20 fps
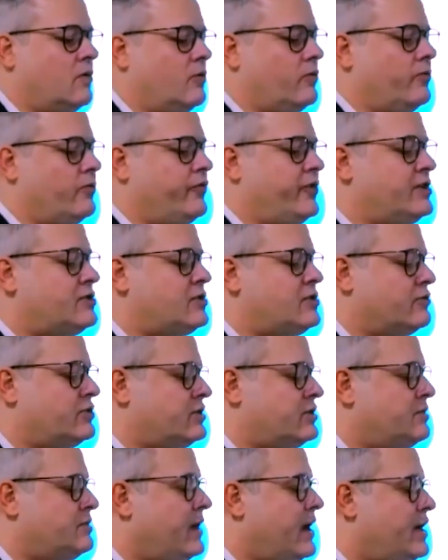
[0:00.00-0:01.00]
visual
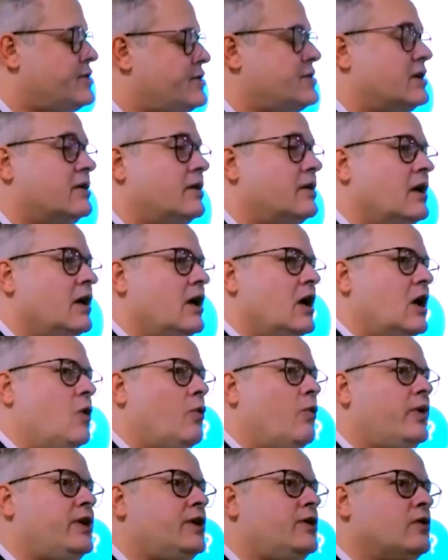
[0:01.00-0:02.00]
estimation,
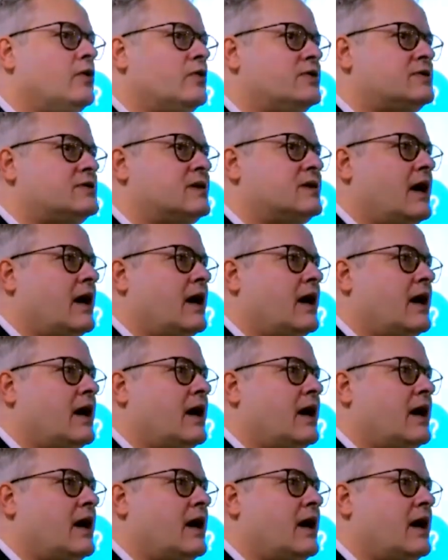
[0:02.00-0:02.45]
we use